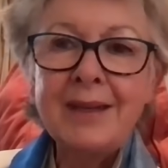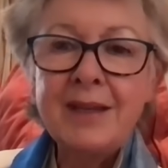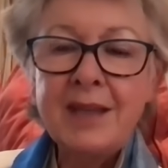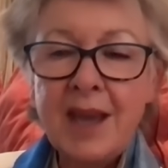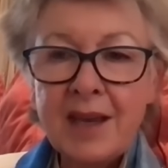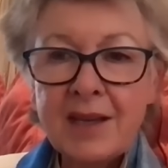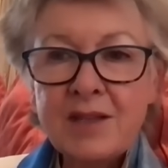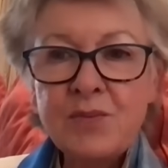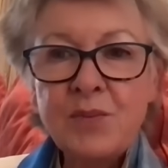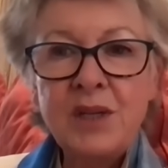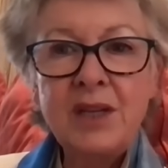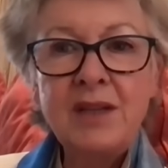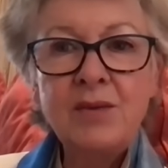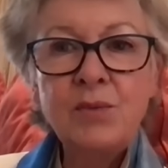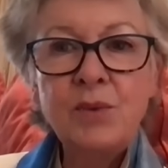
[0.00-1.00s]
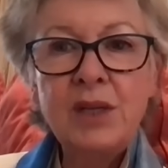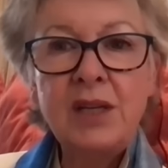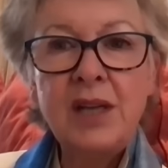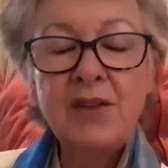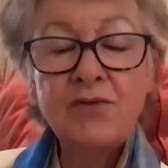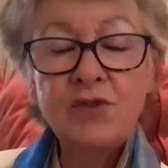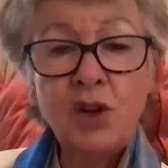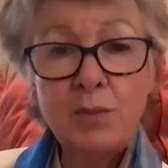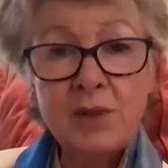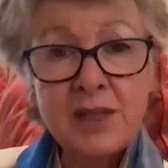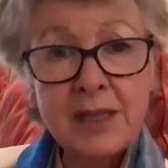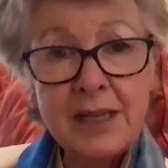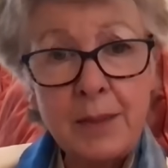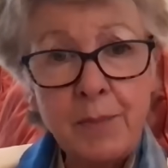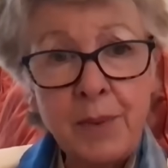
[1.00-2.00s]
yes, we have trouble
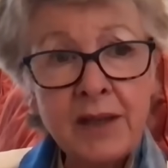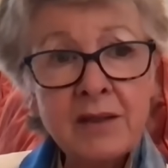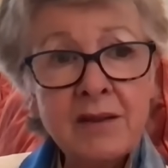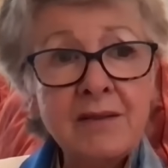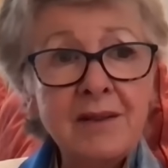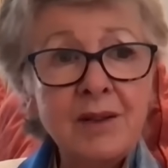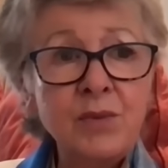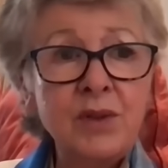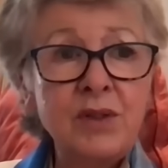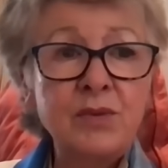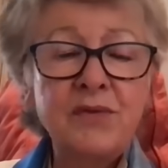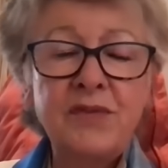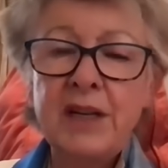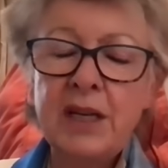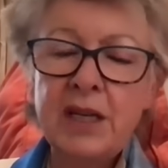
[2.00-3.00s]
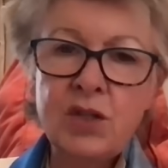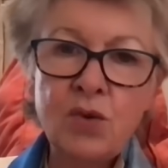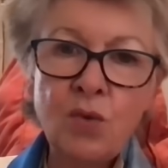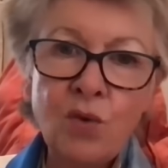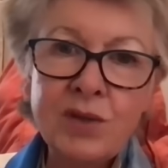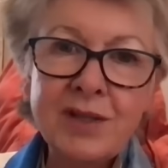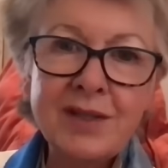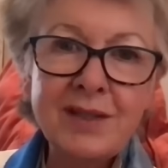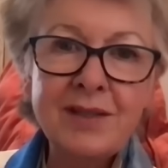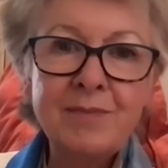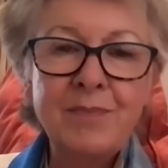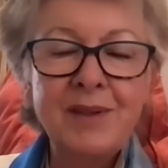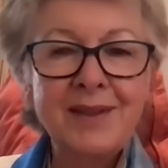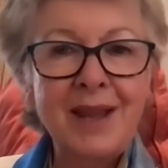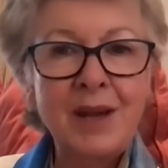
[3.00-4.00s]
sleeping. We feel exhausted,
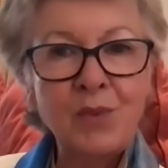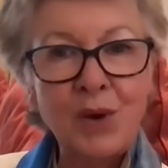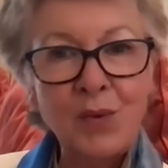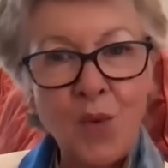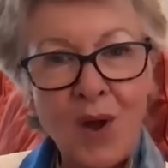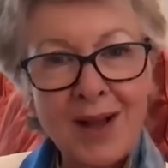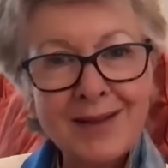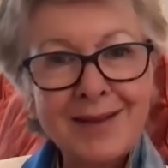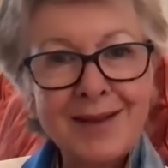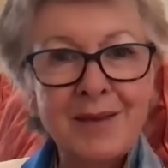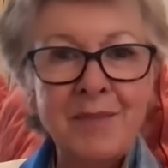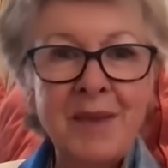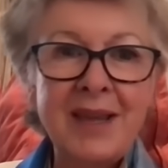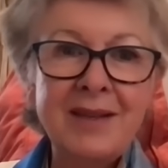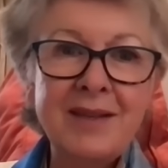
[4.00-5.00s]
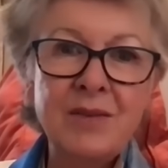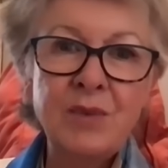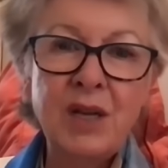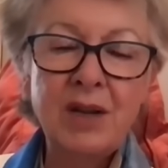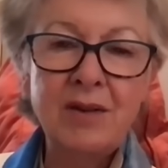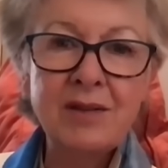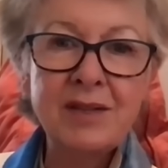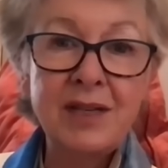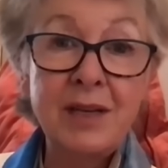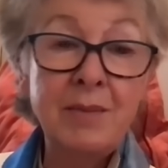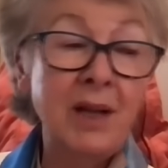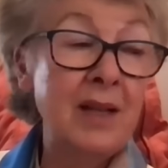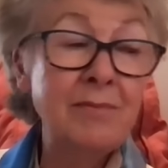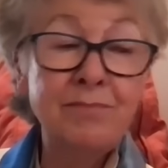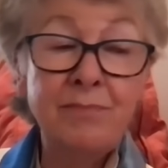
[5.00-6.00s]
but then we're wired to the mains and we can't sleep.
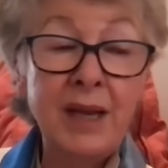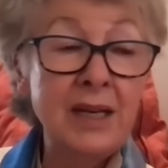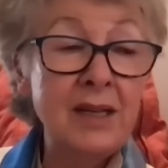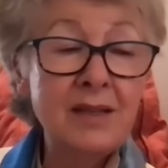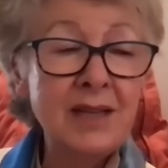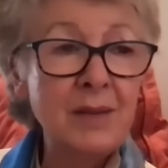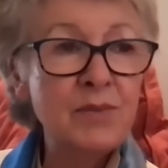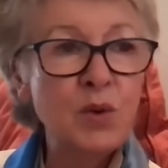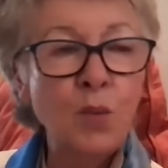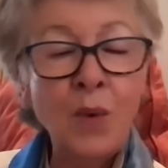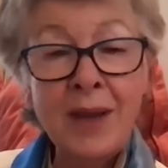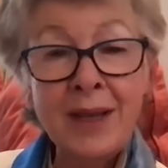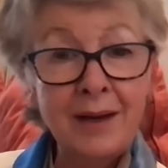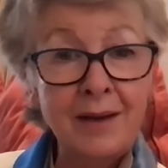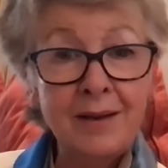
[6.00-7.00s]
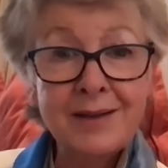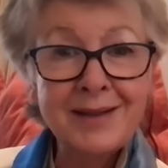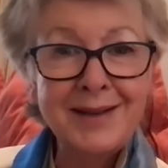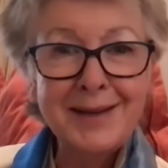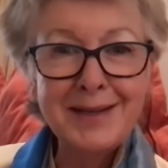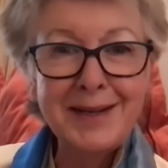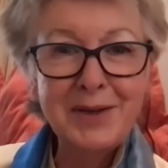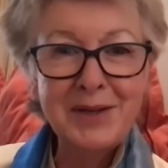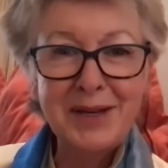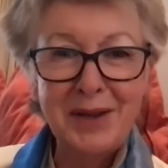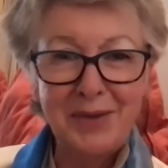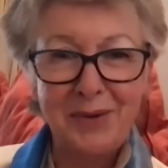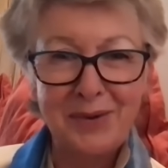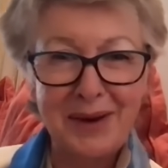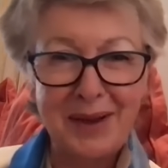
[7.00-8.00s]
I barely slept a wink last night, actually. I
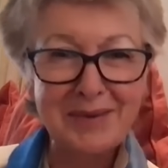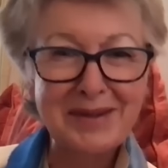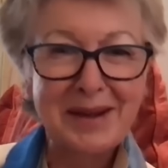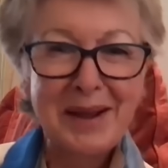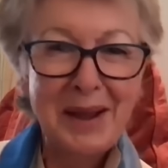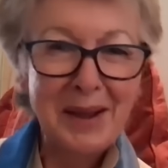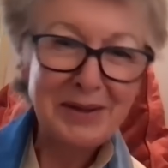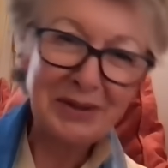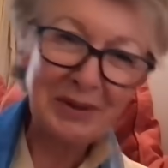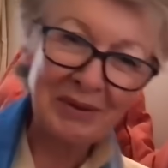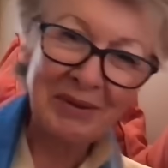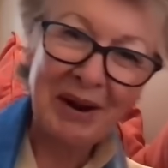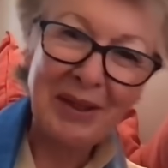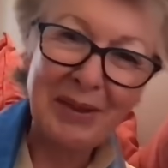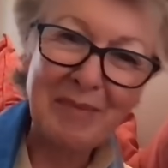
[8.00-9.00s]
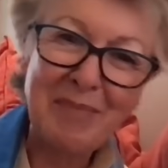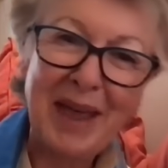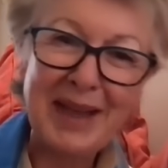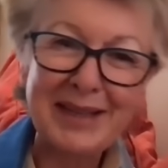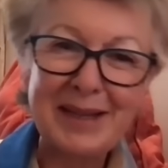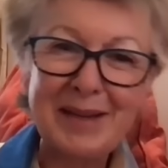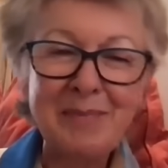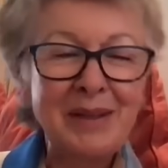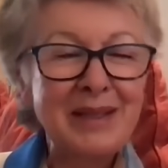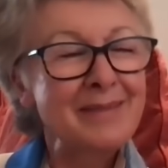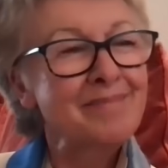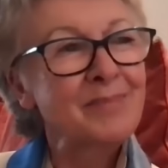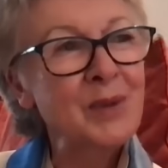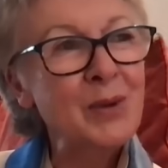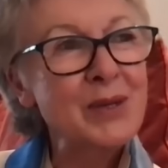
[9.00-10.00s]
thought I was doing rather better, but
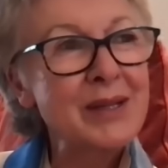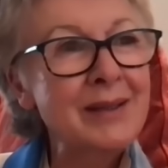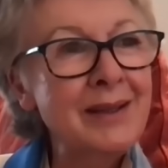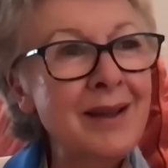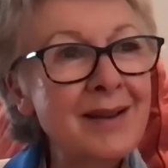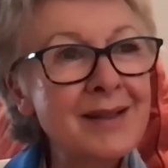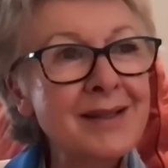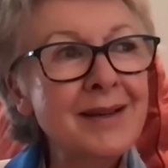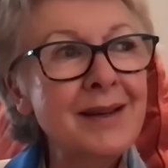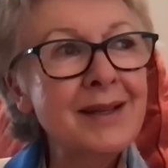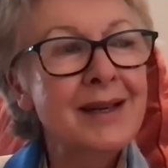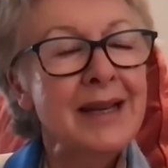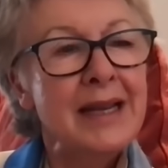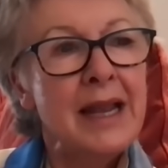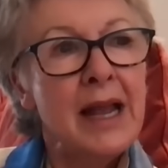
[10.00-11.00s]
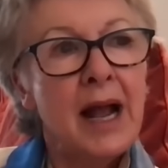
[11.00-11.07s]
not till last night.